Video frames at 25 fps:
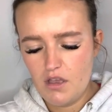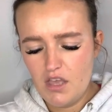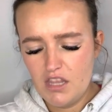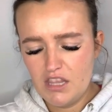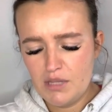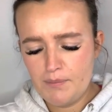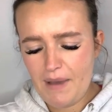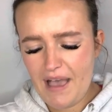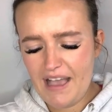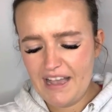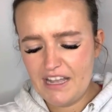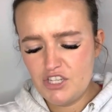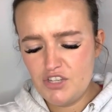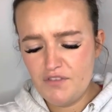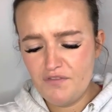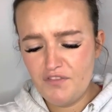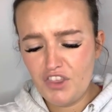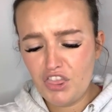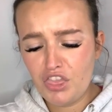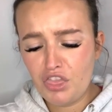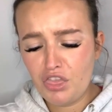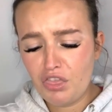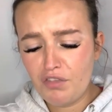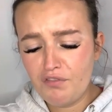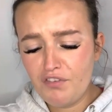Packaging for
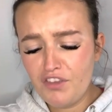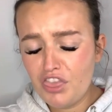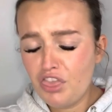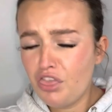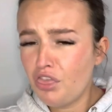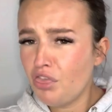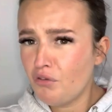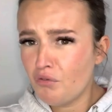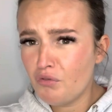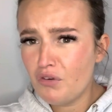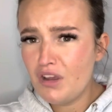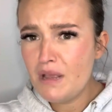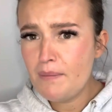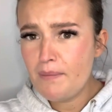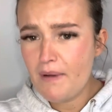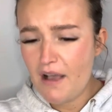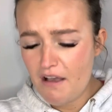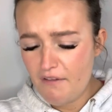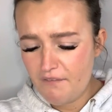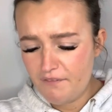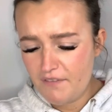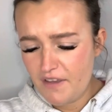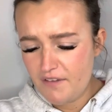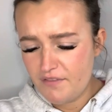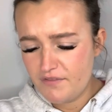
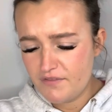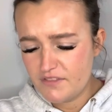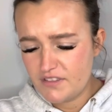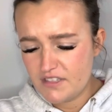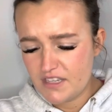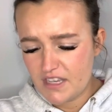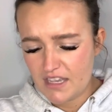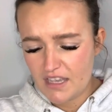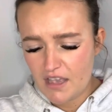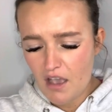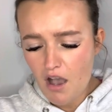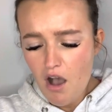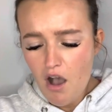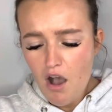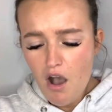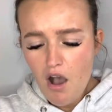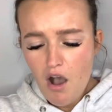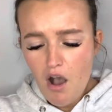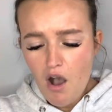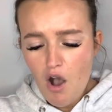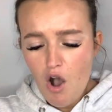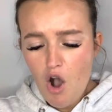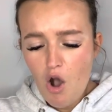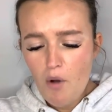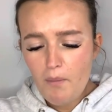£3.50.
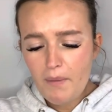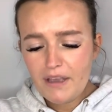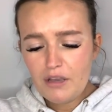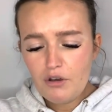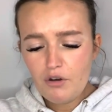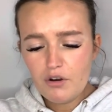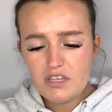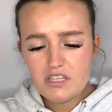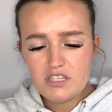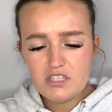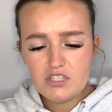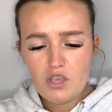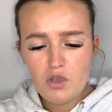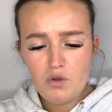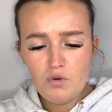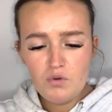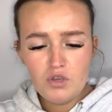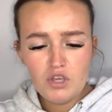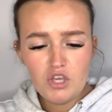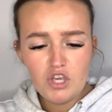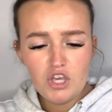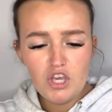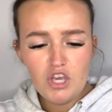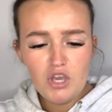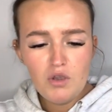Oh my god, it's so
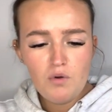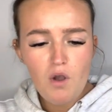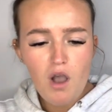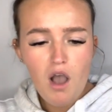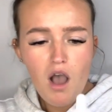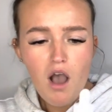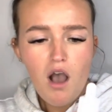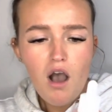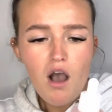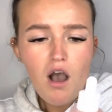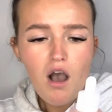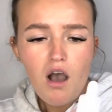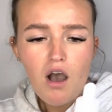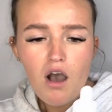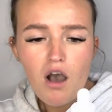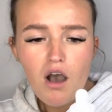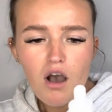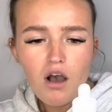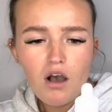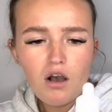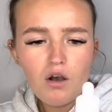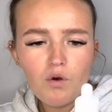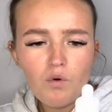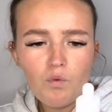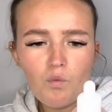cute.
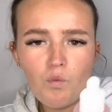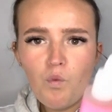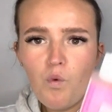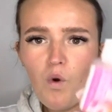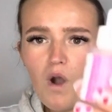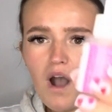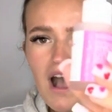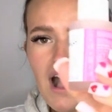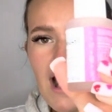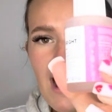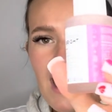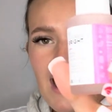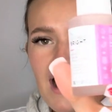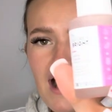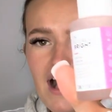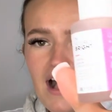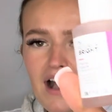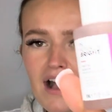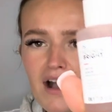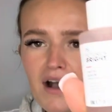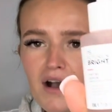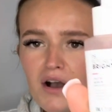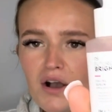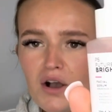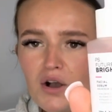
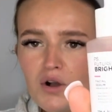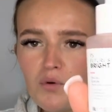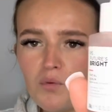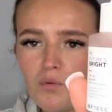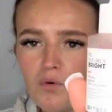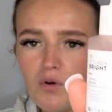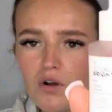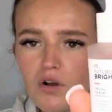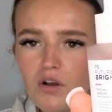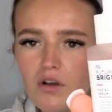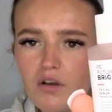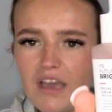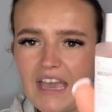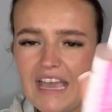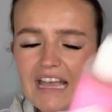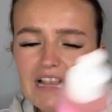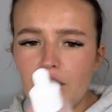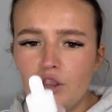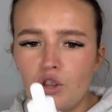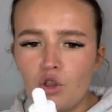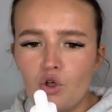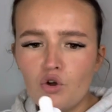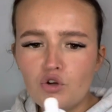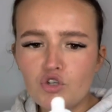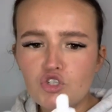Wow. It
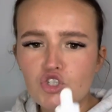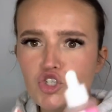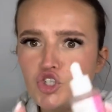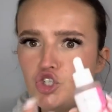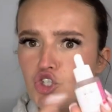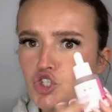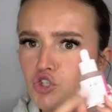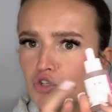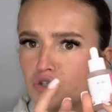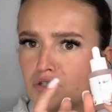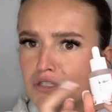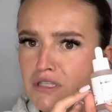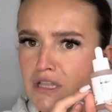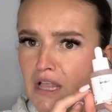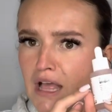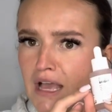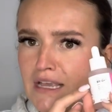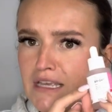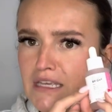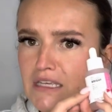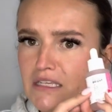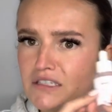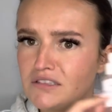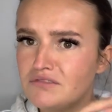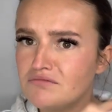looks just
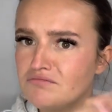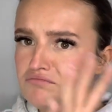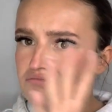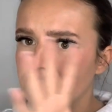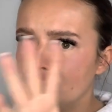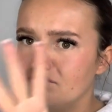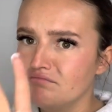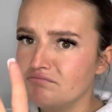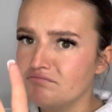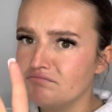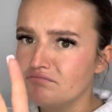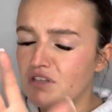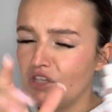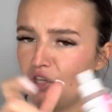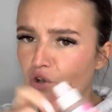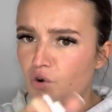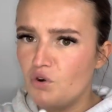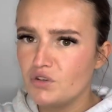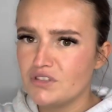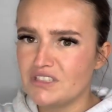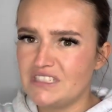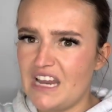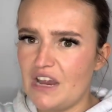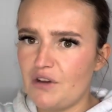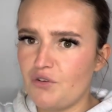like The
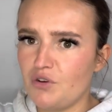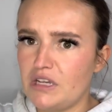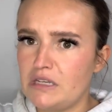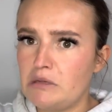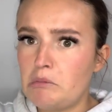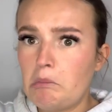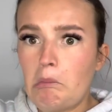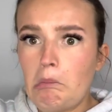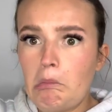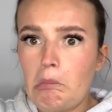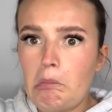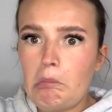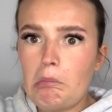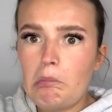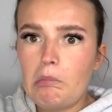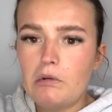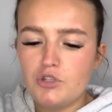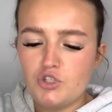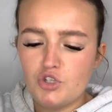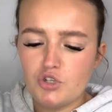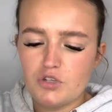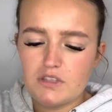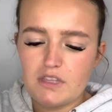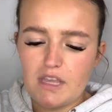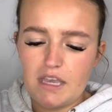Ordinary.
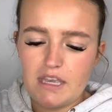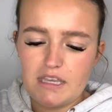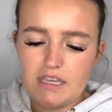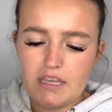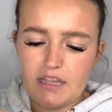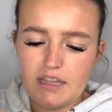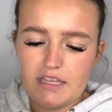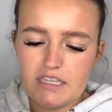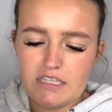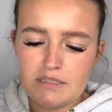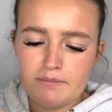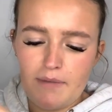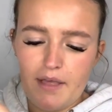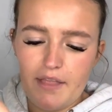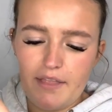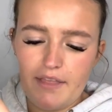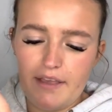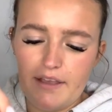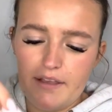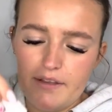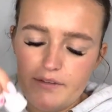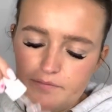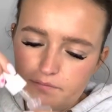Just like it. Let's smell it.